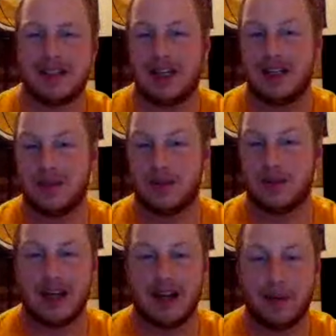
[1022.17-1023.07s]
the reason I
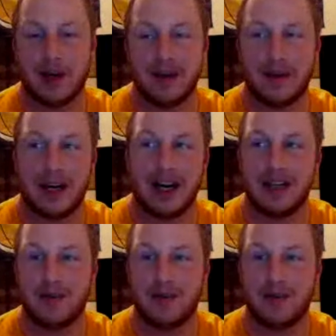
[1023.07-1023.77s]
didn't tweet that out, by the way,